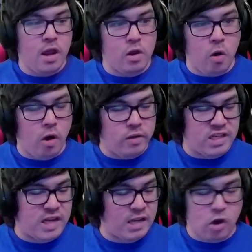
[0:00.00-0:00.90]
you know, all
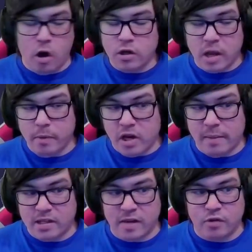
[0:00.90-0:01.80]
these stats aren't up on
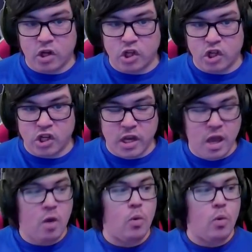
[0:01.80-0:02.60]
MSF.GG,